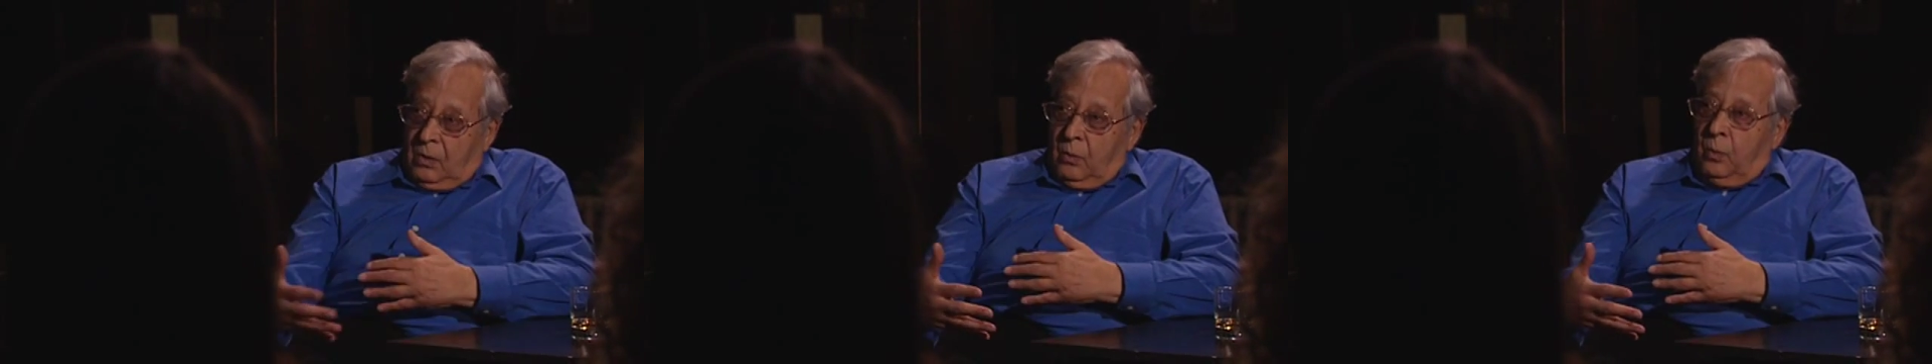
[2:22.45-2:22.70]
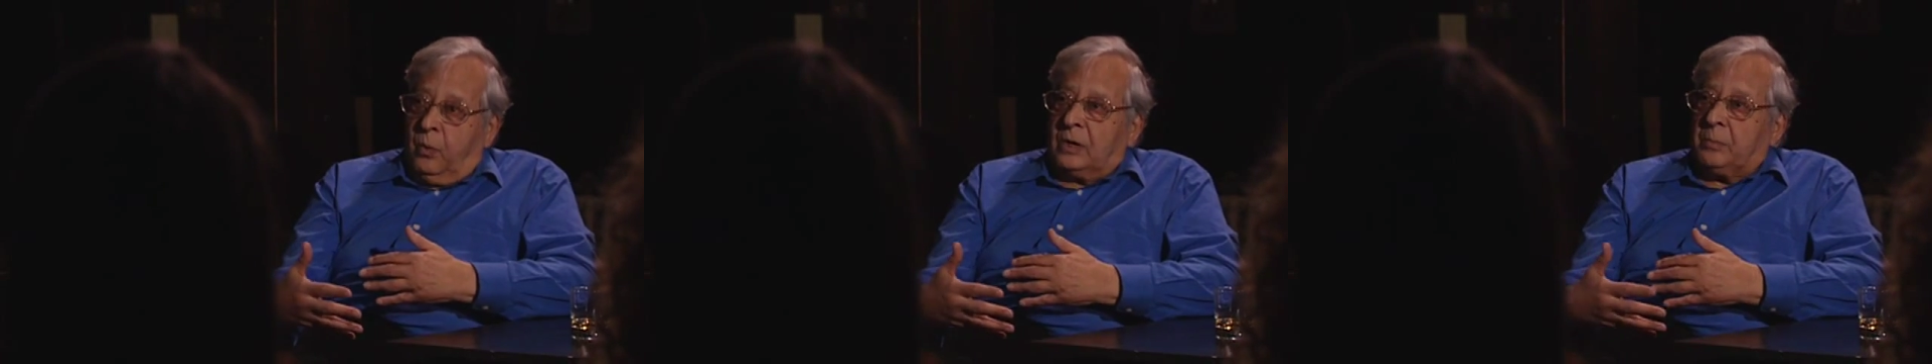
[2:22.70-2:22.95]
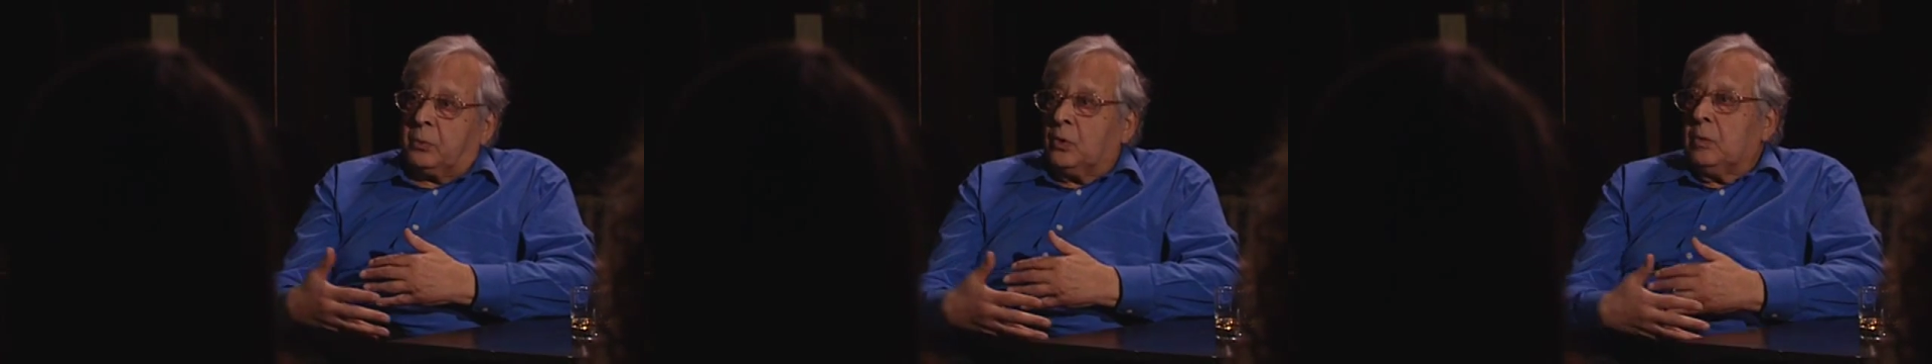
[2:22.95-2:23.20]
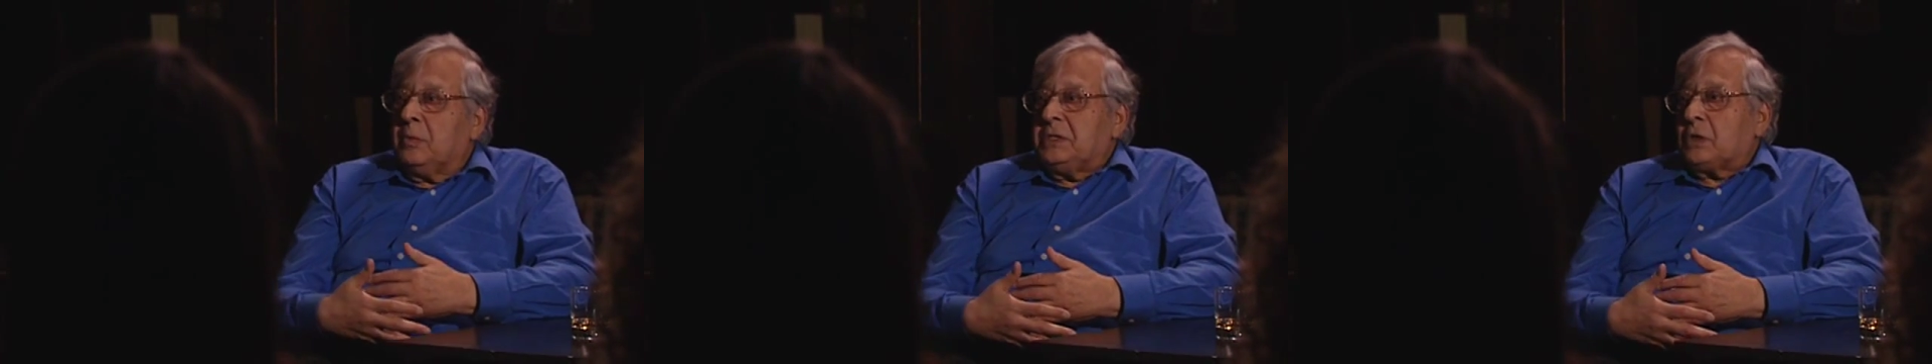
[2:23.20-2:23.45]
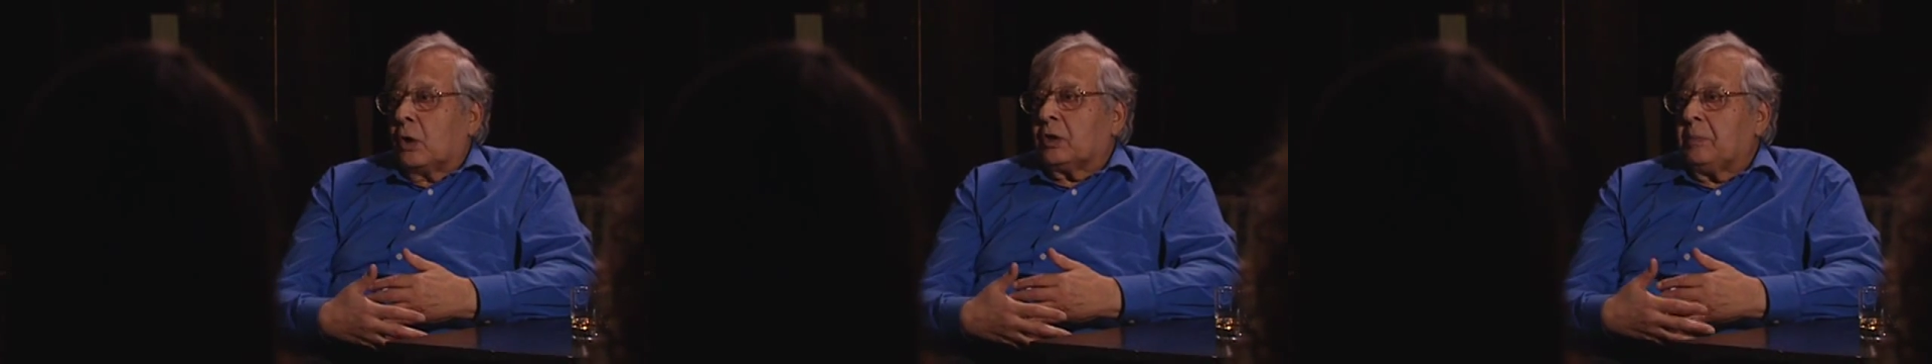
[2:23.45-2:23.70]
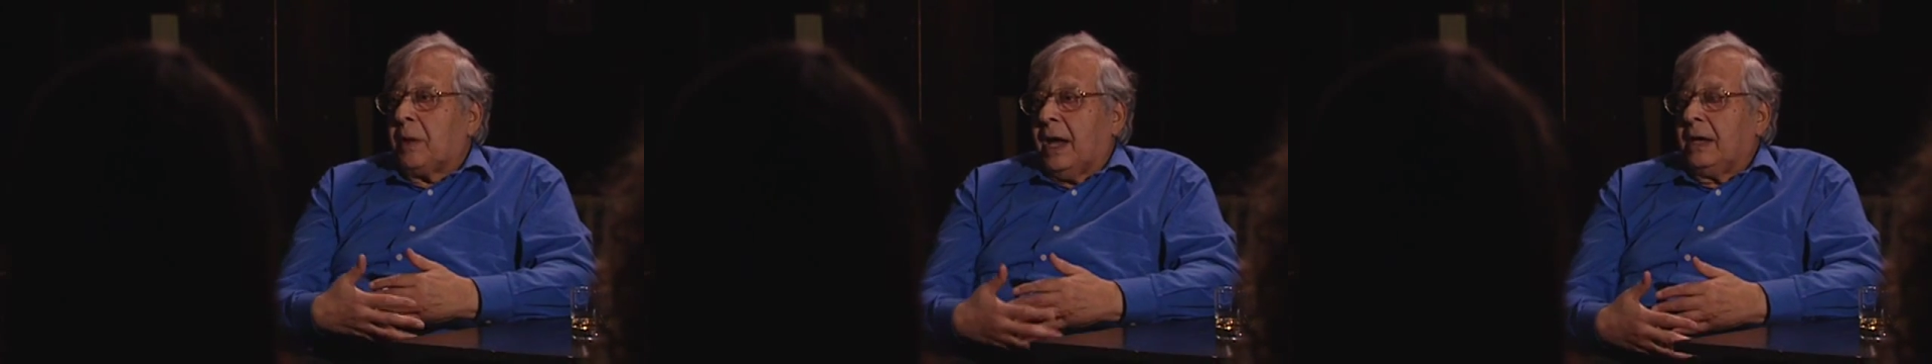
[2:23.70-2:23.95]
what room he's
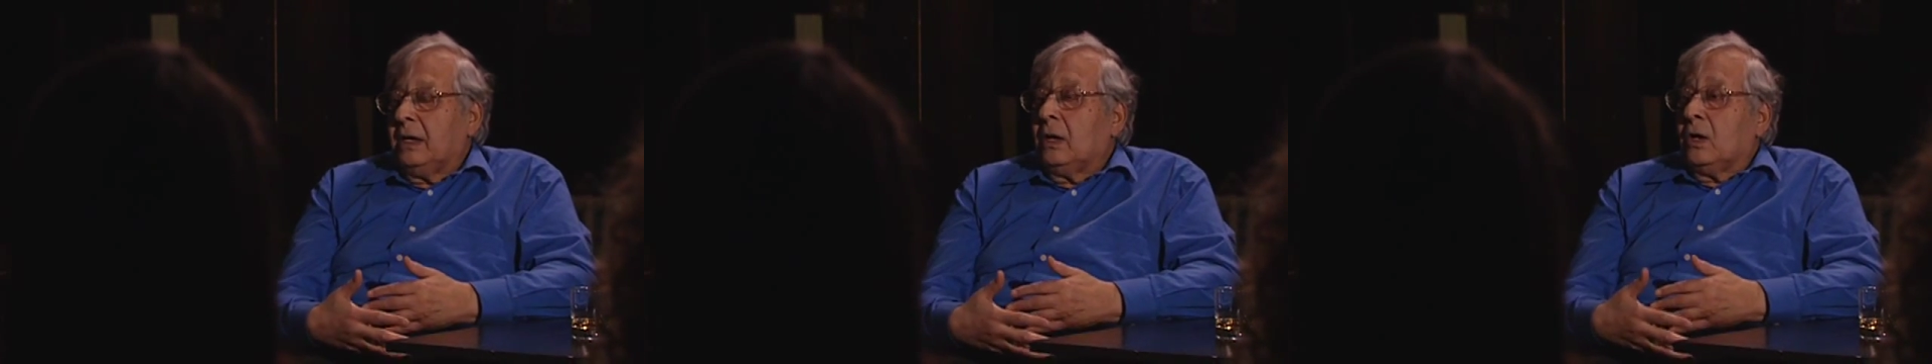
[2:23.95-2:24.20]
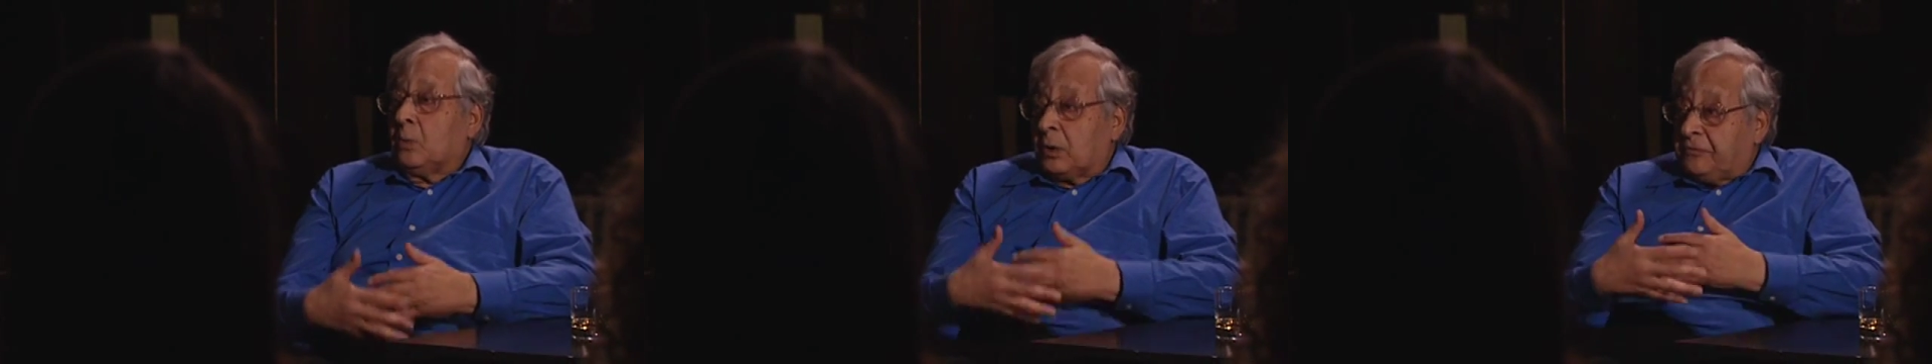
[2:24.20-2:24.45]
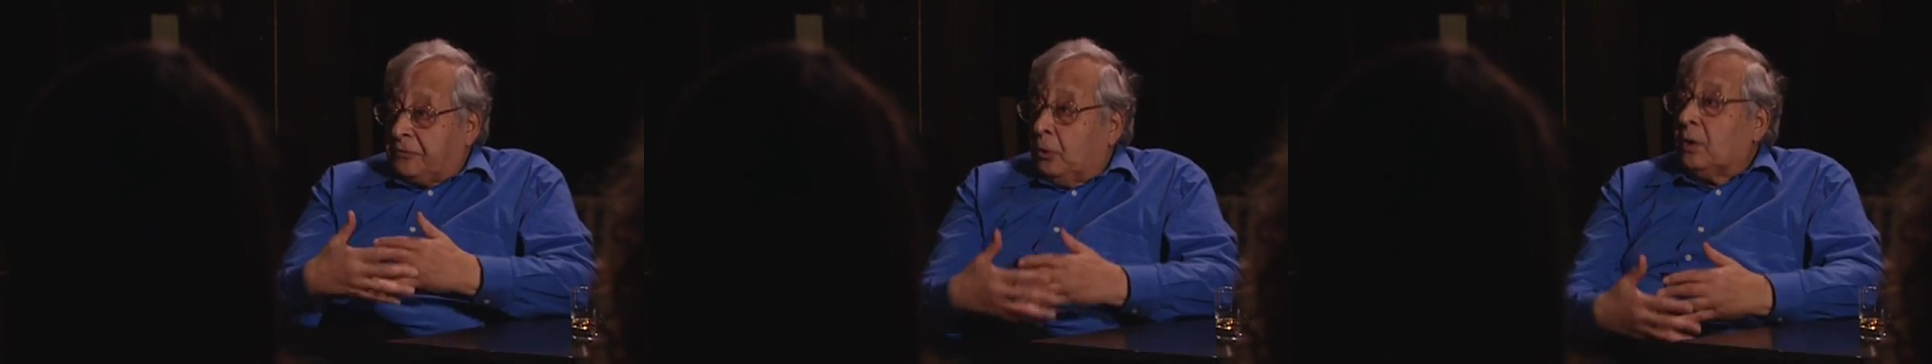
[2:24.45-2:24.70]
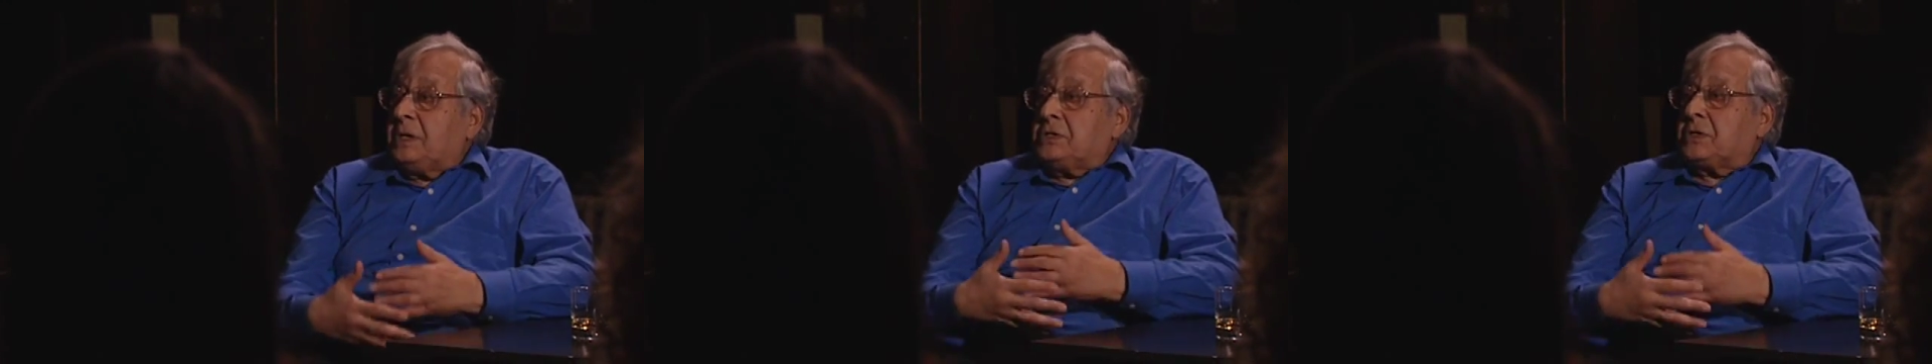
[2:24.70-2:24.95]
occupying, what floor